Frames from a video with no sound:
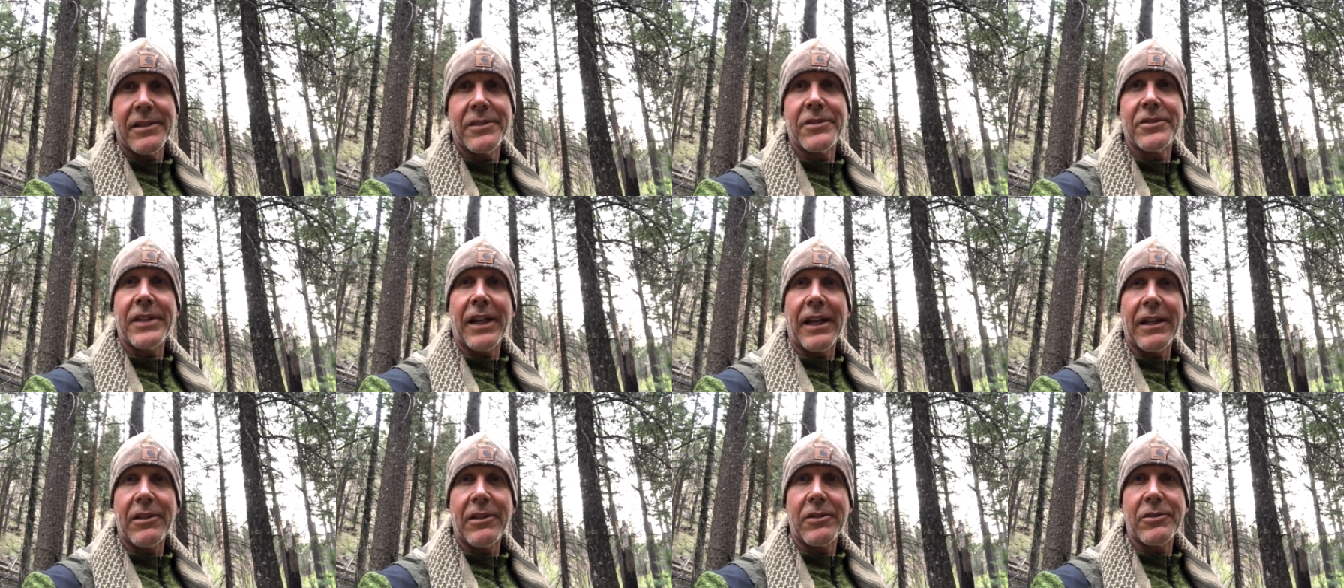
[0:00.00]

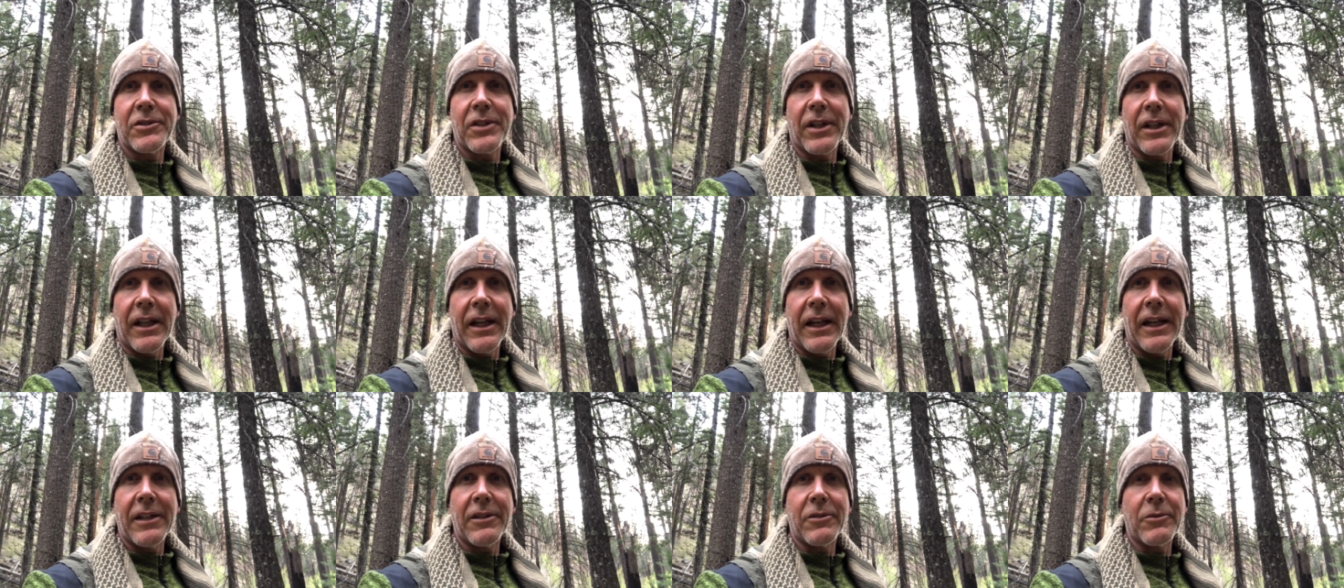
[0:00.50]
sailor's
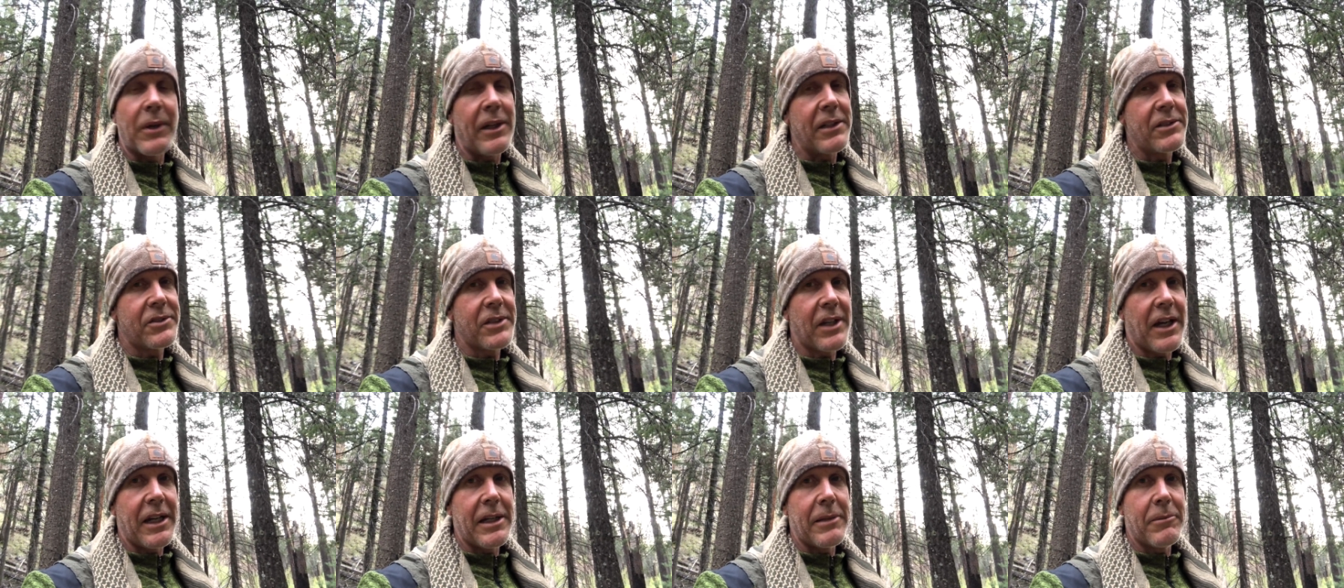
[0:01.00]
delight, red
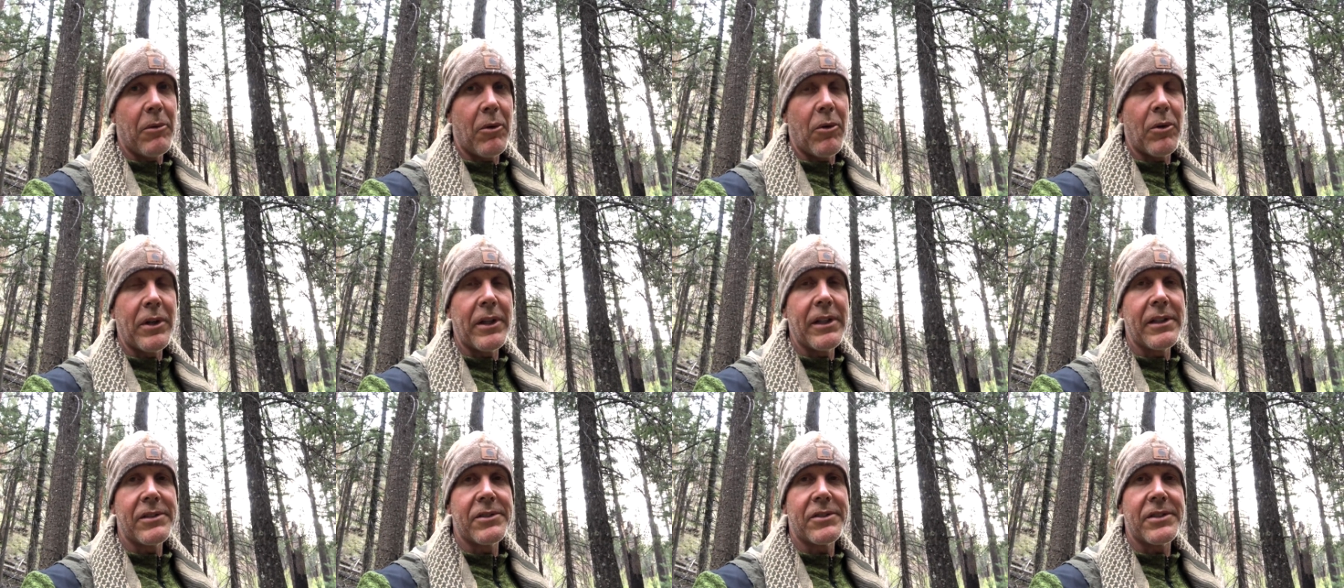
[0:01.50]
sky in the
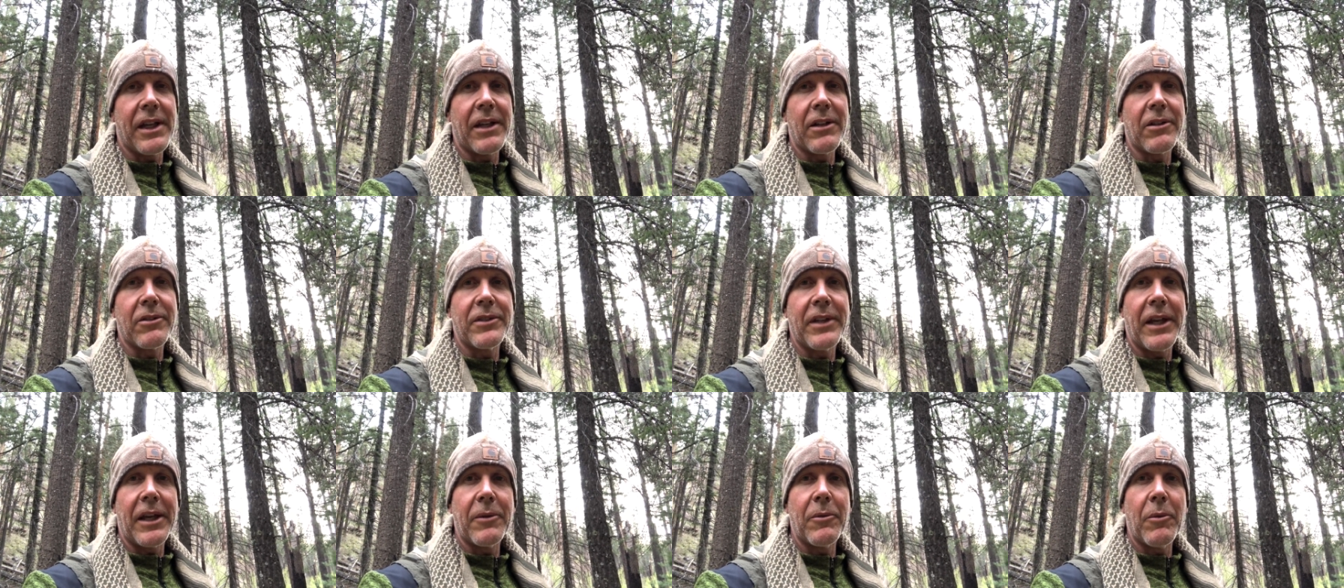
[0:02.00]
morning, sailor
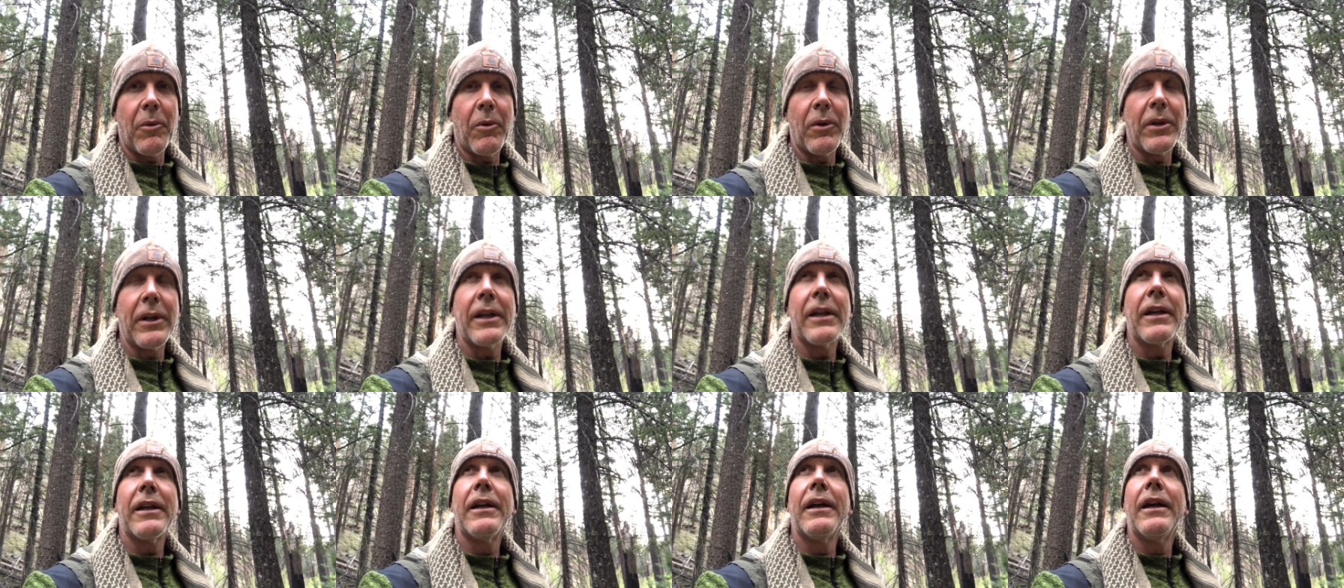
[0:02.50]
take
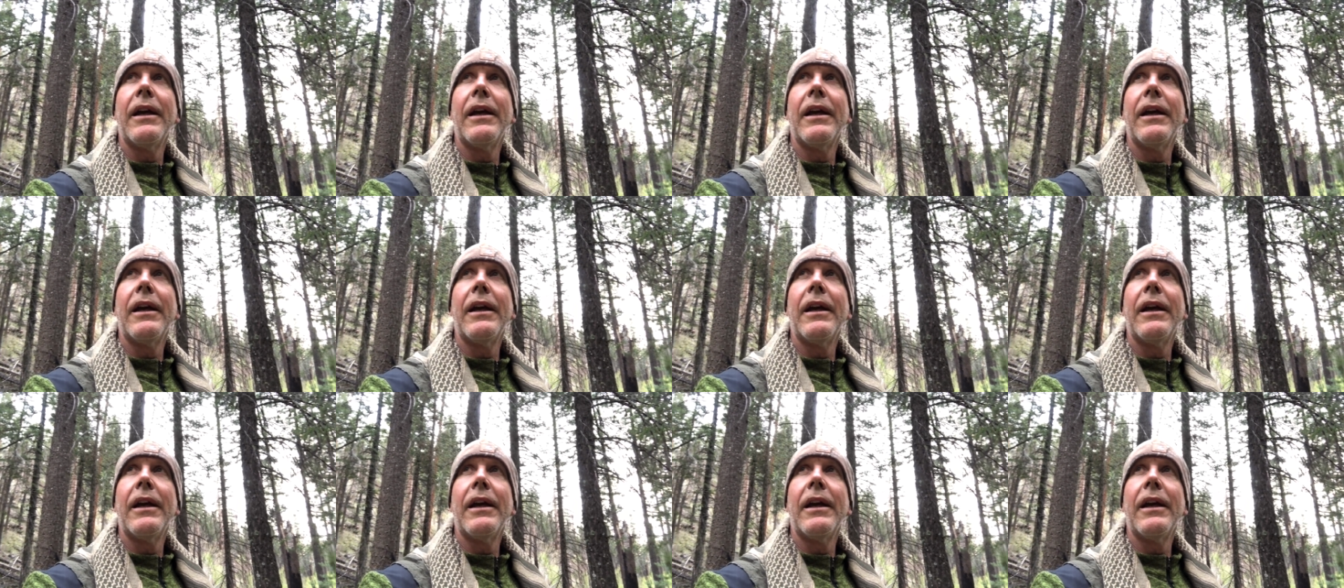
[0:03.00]
warning.